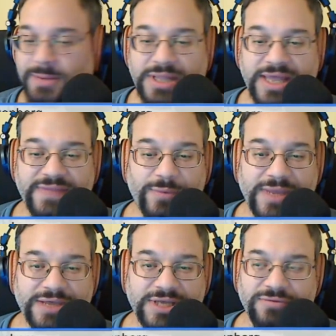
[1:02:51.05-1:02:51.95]
that we
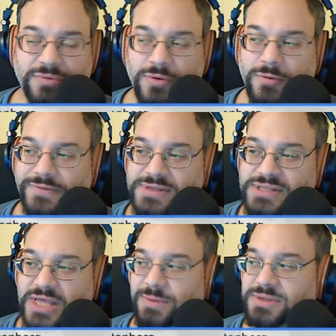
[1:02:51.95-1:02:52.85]
actually got to record this
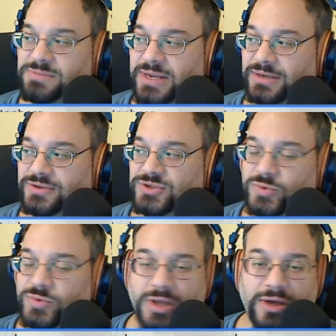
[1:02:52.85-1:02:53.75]
time. It's been too
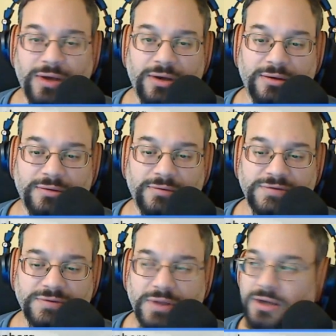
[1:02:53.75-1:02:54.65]
long,
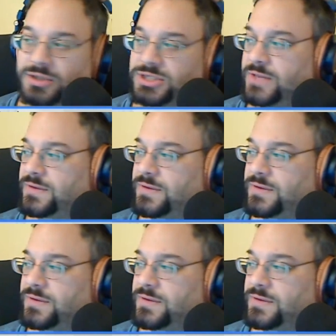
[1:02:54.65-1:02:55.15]
Jonathan.